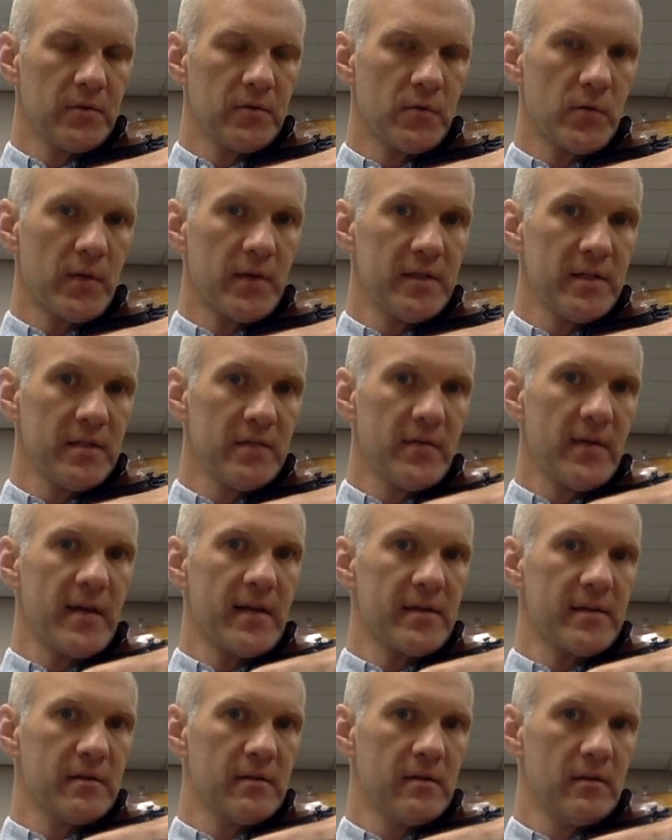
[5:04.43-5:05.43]
So twice as
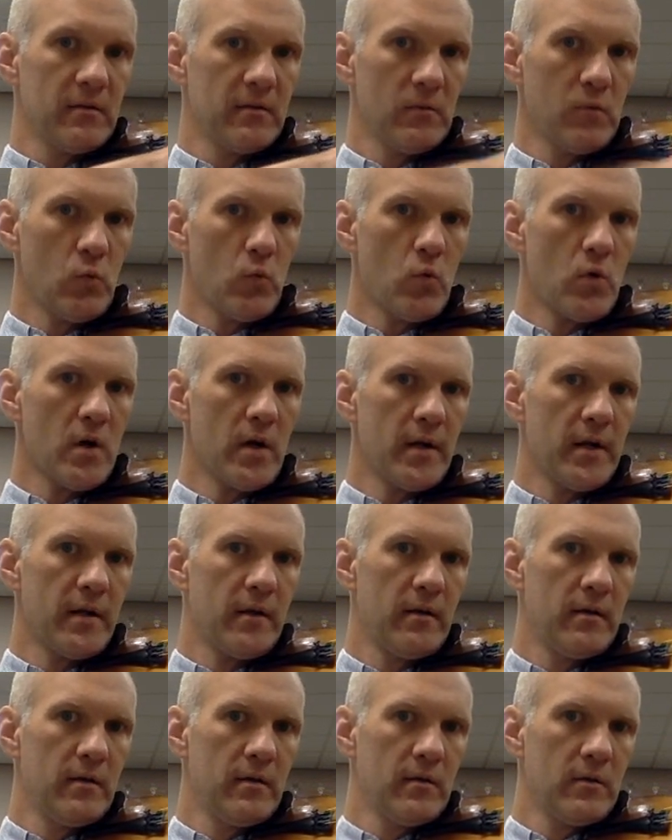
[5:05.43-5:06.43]
fast.
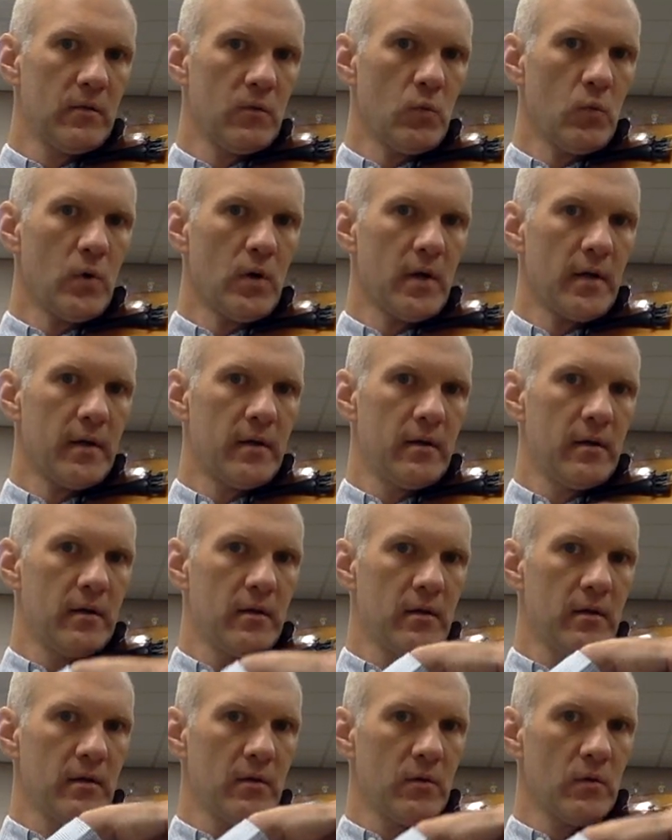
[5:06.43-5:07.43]
1, 1,
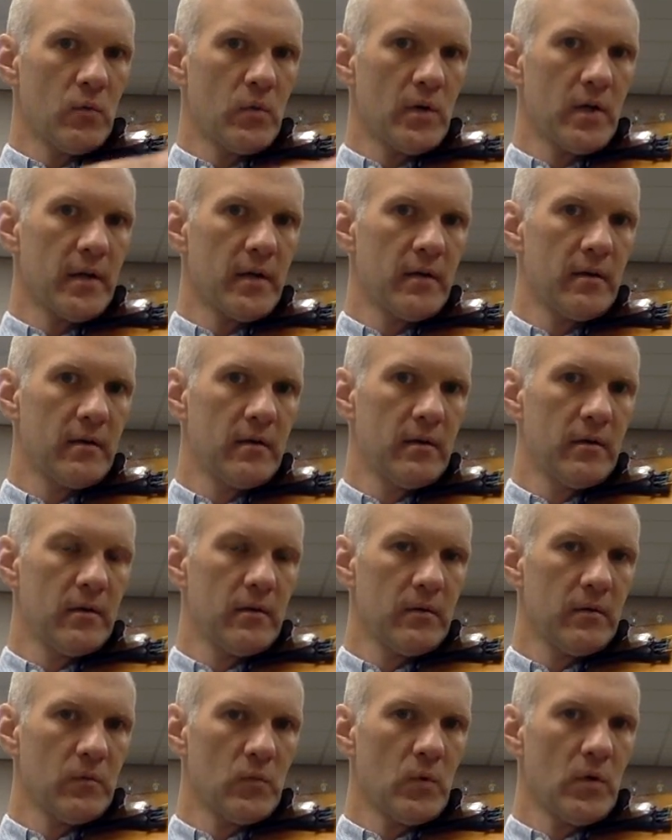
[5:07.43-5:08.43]
1,
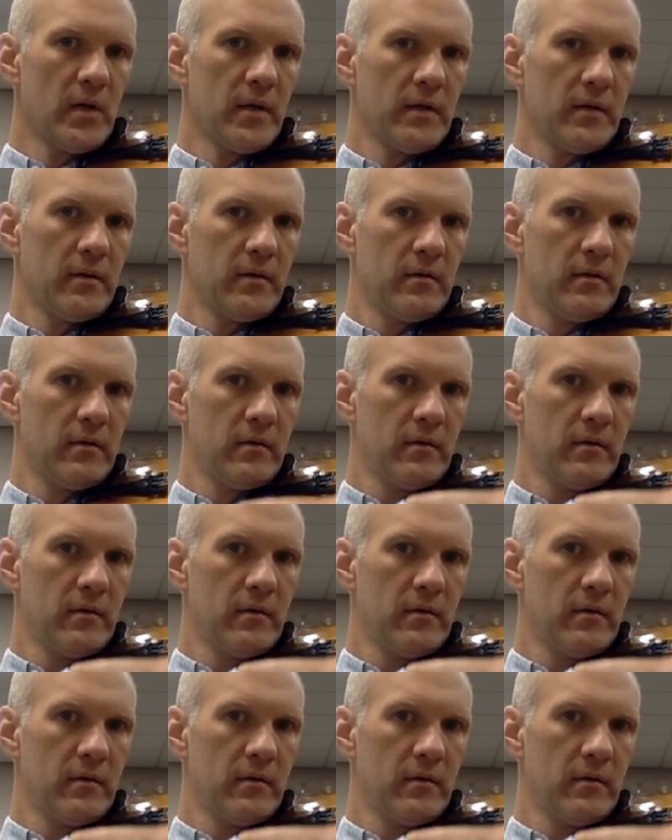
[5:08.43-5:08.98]
1.